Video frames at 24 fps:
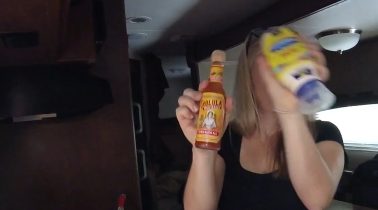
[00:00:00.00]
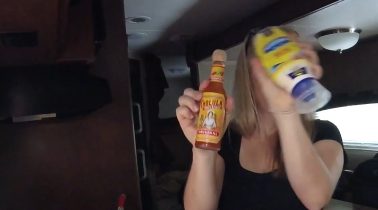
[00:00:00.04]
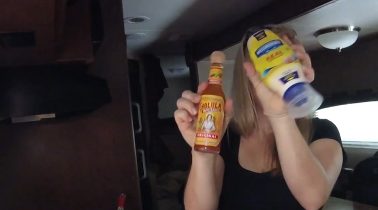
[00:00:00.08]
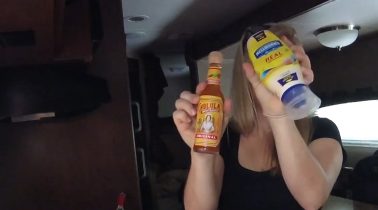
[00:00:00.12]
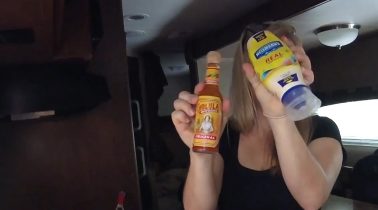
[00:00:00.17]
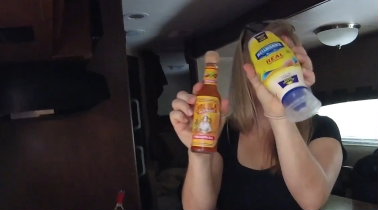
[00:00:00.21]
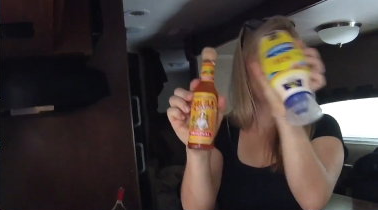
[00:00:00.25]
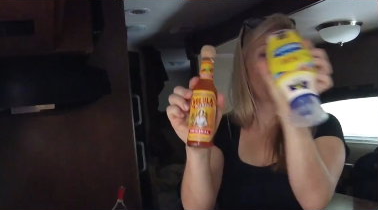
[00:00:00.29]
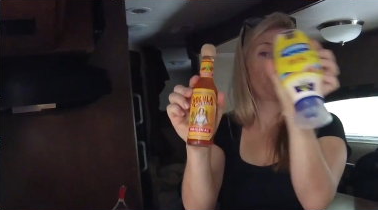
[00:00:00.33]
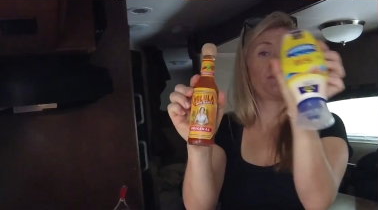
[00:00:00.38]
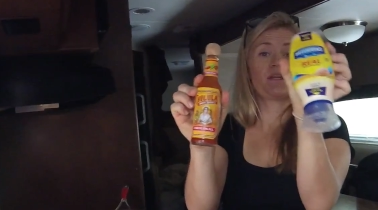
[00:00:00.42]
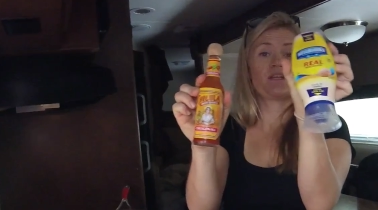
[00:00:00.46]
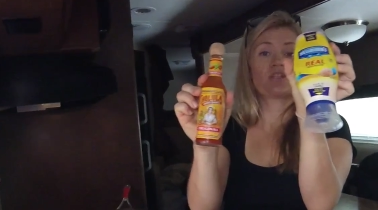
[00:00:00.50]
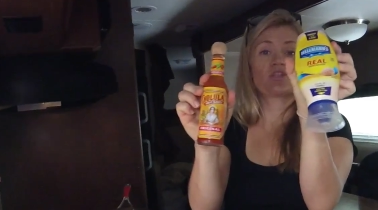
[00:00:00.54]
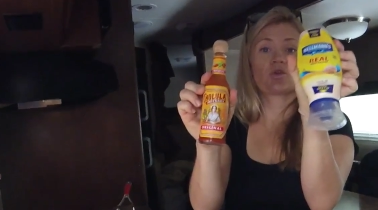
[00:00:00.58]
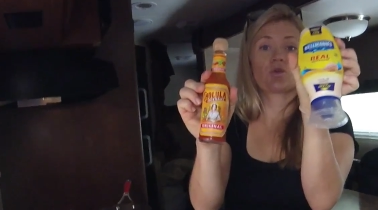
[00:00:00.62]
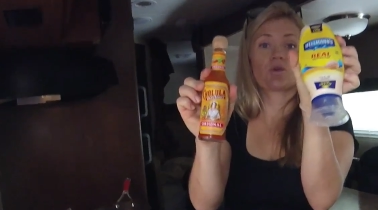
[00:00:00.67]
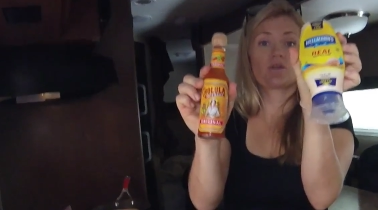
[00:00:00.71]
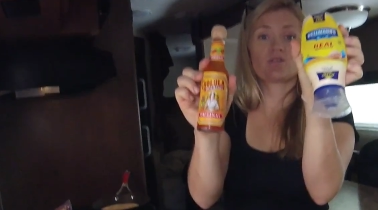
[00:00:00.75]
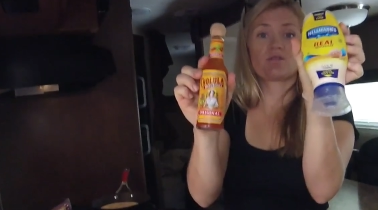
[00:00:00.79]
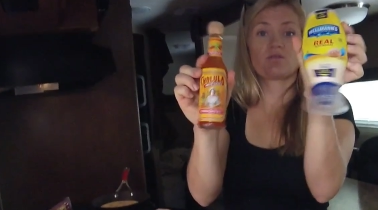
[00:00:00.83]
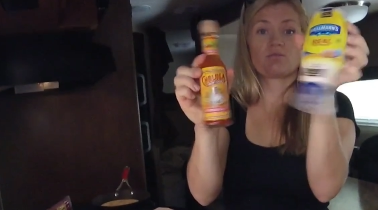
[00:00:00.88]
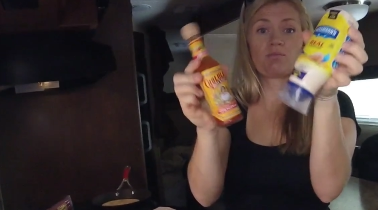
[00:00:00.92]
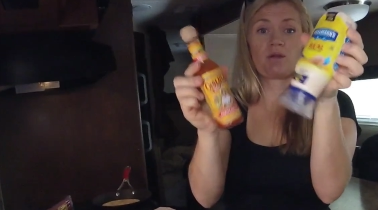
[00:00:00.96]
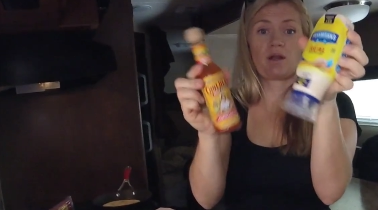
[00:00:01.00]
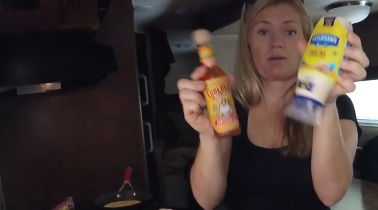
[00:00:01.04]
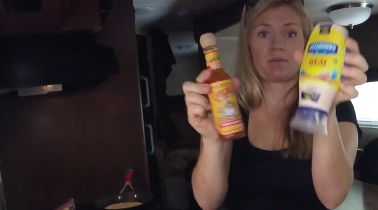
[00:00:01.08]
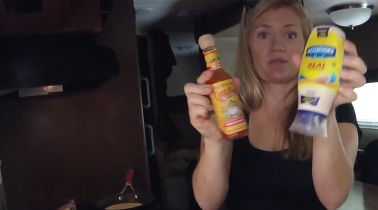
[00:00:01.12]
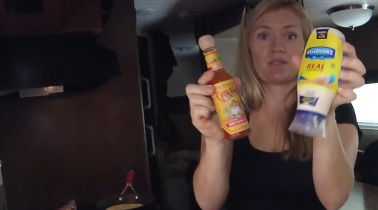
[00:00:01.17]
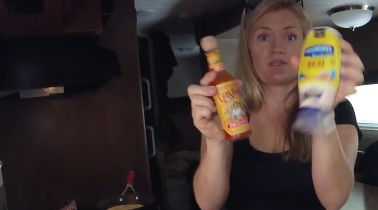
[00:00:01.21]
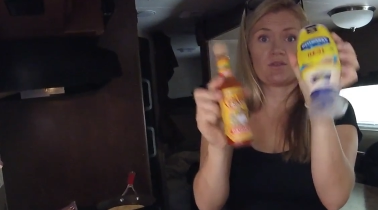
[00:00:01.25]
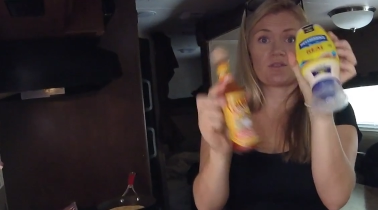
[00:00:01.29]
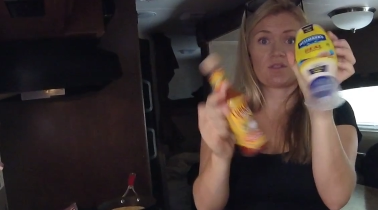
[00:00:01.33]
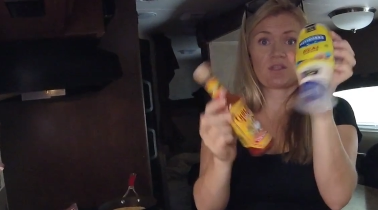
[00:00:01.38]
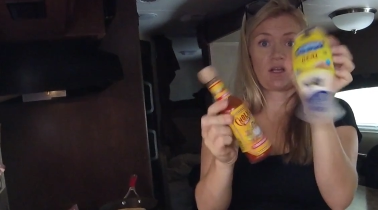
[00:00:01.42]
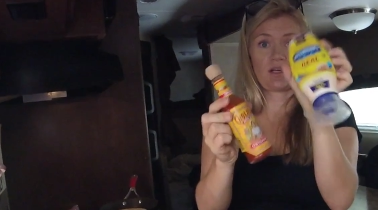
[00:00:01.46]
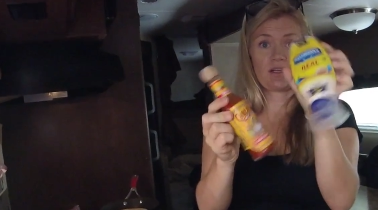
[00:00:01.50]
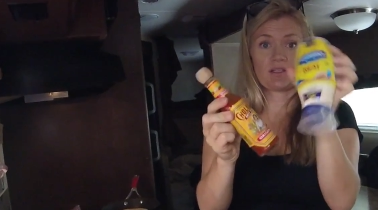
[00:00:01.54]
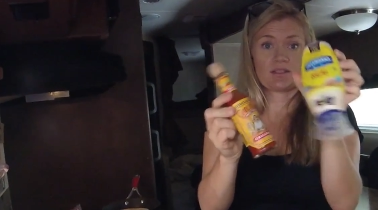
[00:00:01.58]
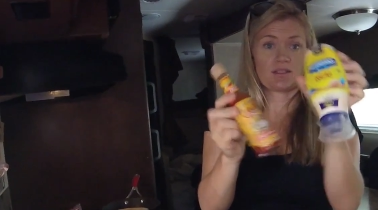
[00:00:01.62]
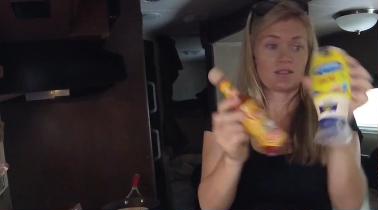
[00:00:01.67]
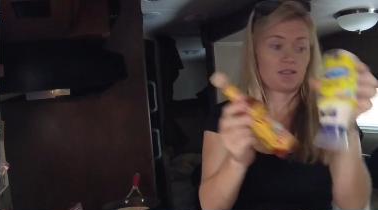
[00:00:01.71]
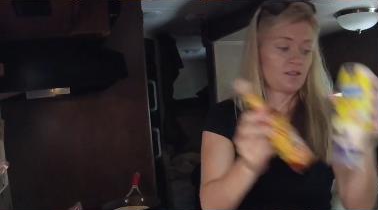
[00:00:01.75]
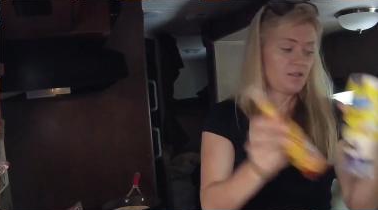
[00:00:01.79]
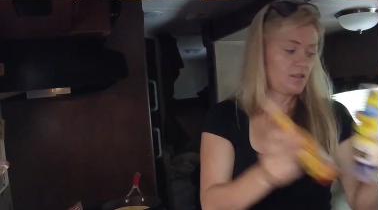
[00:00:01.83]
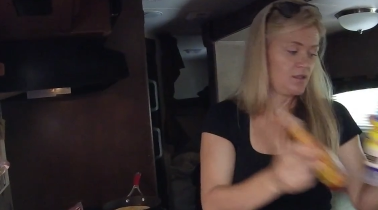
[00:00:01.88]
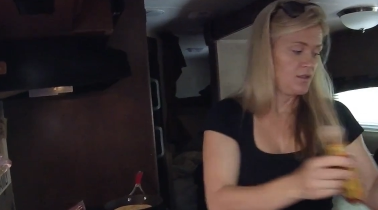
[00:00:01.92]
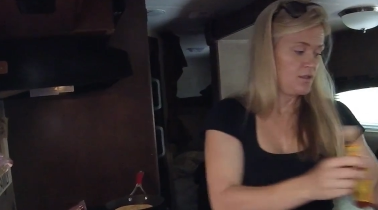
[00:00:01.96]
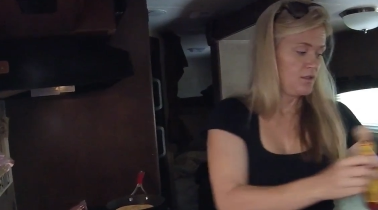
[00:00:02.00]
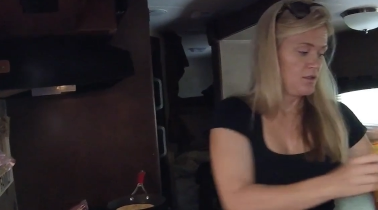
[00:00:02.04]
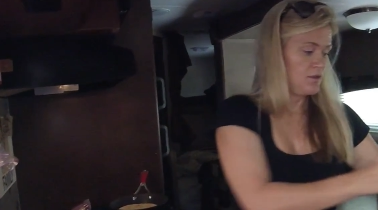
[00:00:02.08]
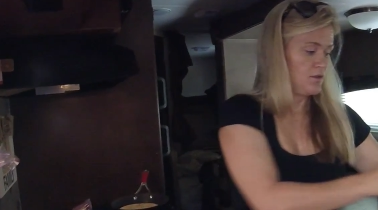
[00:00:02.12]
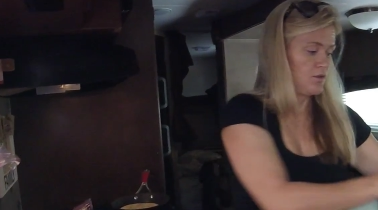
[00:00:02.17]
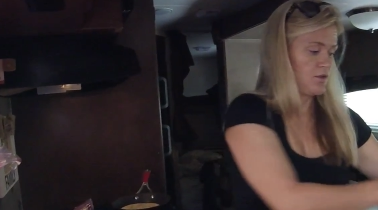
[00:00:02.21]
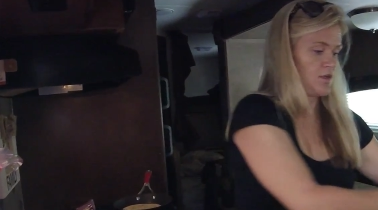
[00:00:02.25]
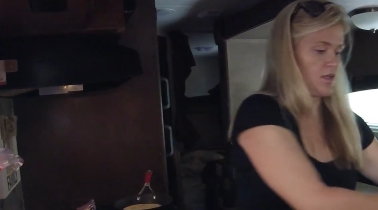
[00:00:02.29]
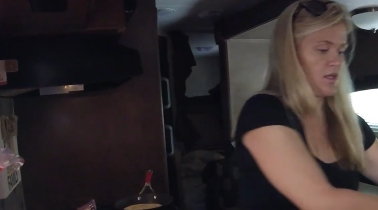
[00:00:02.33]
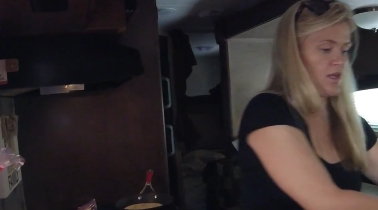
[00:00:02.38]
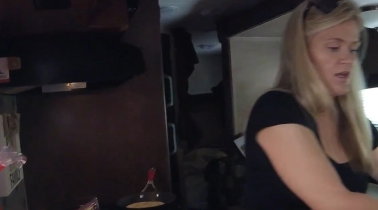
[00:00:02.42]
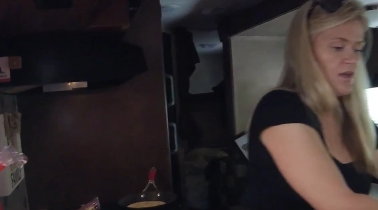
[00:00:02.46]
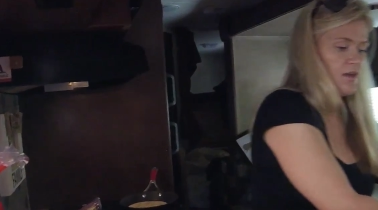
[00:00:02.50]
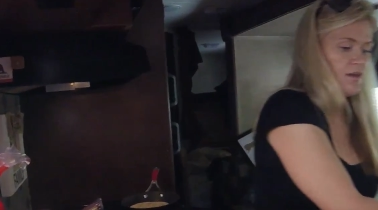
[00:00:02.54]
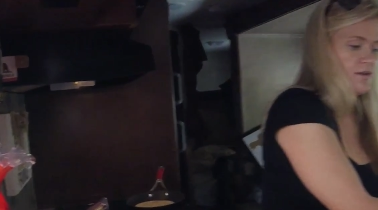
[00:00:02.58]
Ooh, and I'll make chorizo with barbecue sauce. Okay.